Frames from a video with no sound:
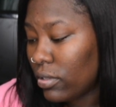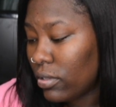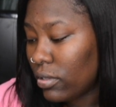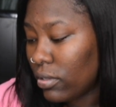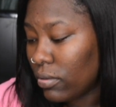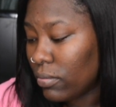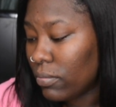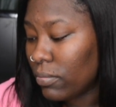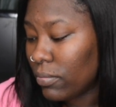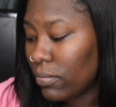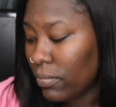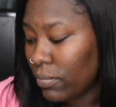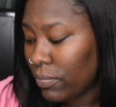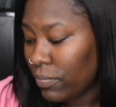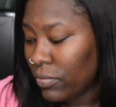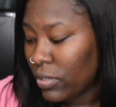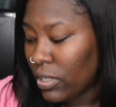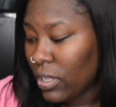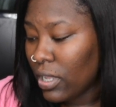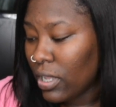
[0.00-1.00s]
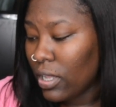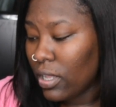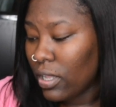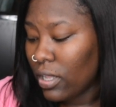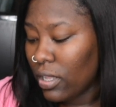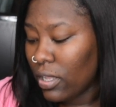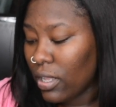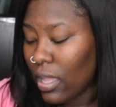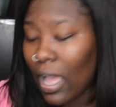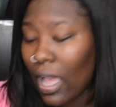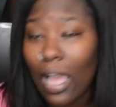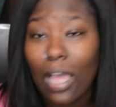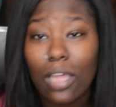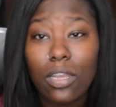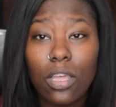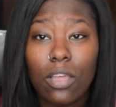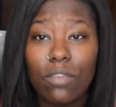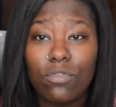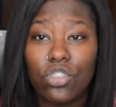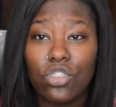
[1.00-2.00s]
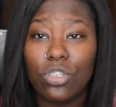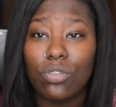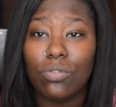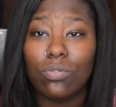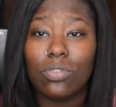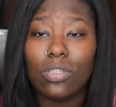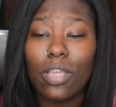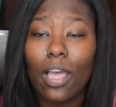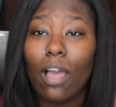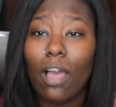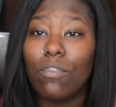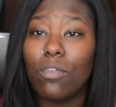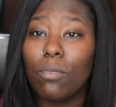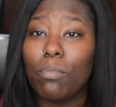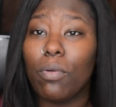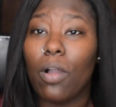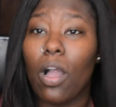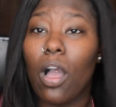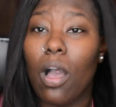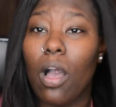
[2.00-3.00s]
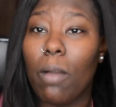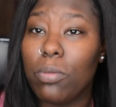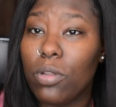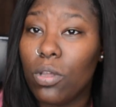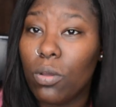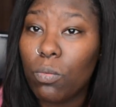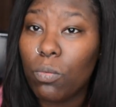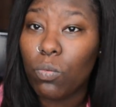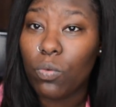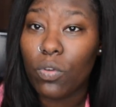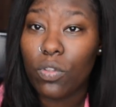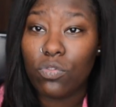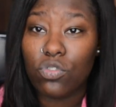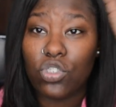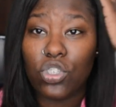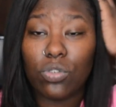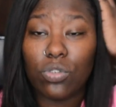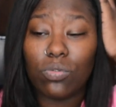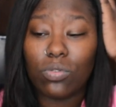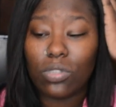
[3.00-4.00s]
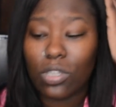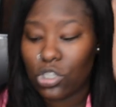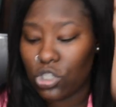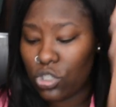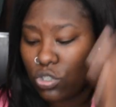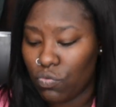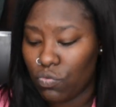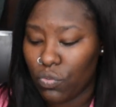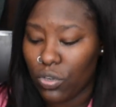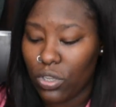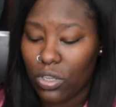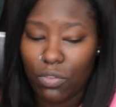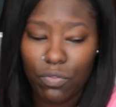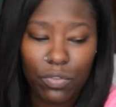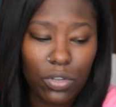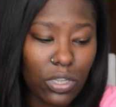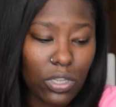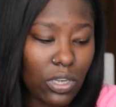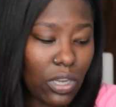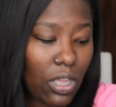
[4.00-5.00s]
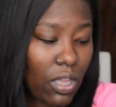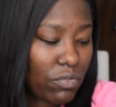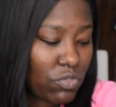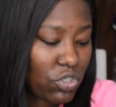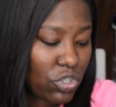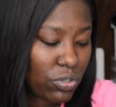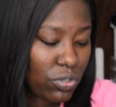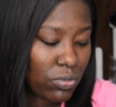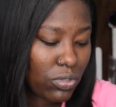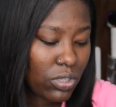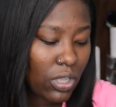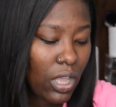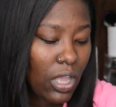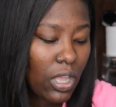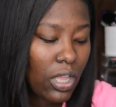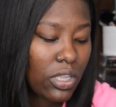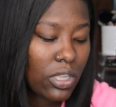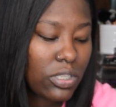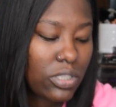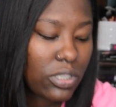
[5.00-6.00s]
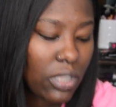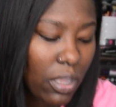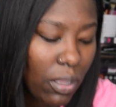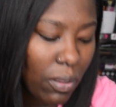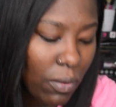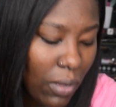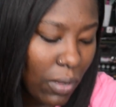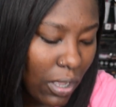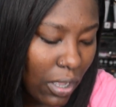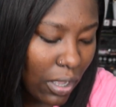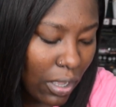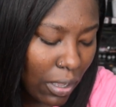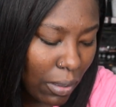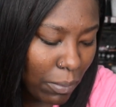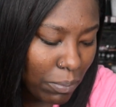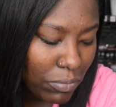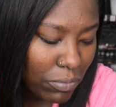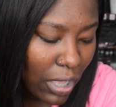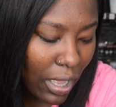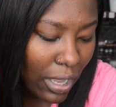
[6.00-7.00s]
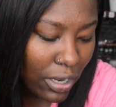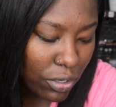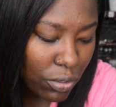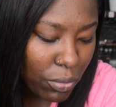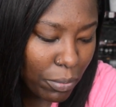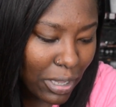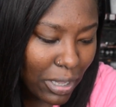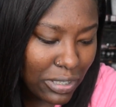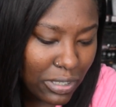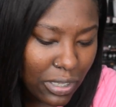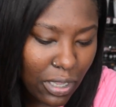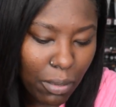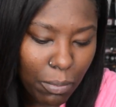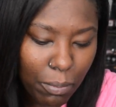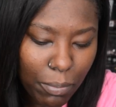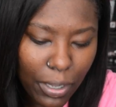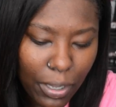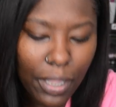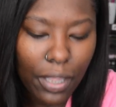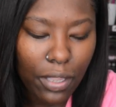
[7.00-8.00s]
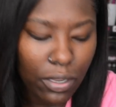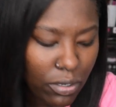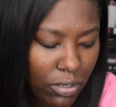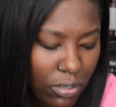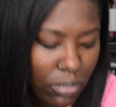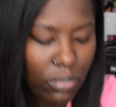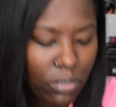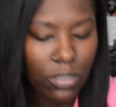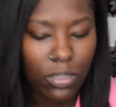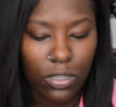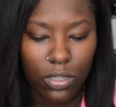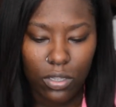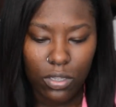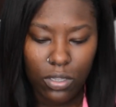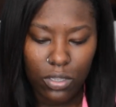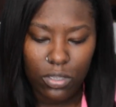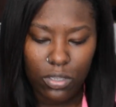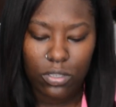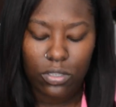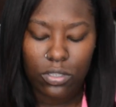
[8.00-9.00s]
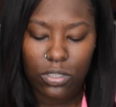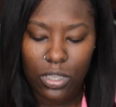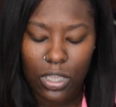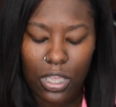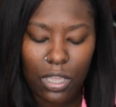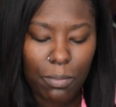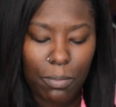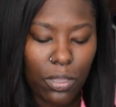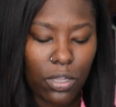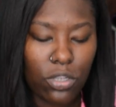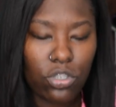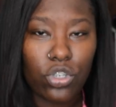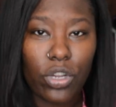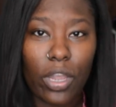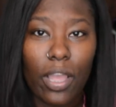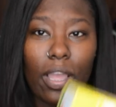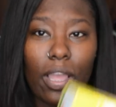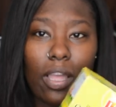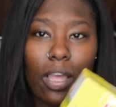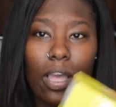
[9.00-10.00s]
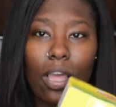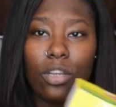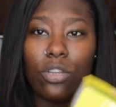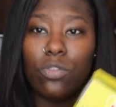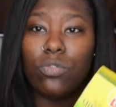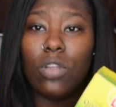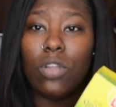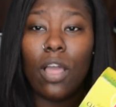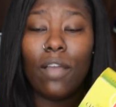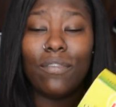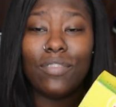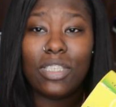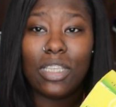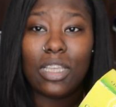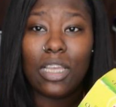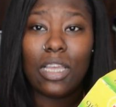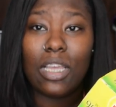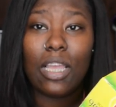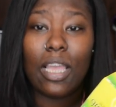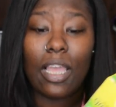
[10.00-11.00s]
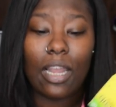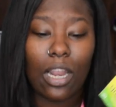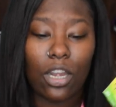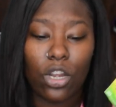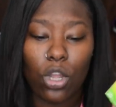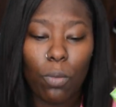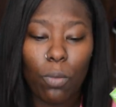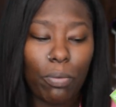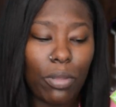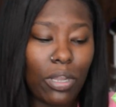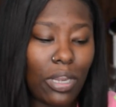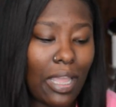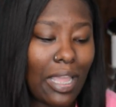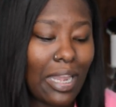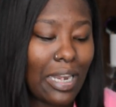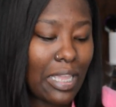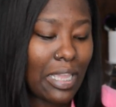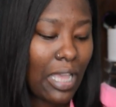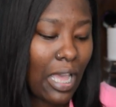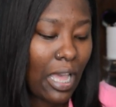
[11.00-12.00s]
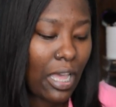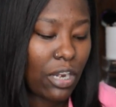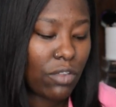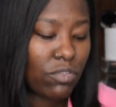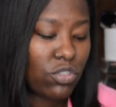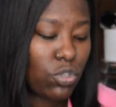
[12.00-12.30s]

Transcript: Mm-hmm. I love juice. I have a problem with juice. I just really, really love juice. So, um, I do mess up, but to keep me on track, I do love tea, and I don't put any kind of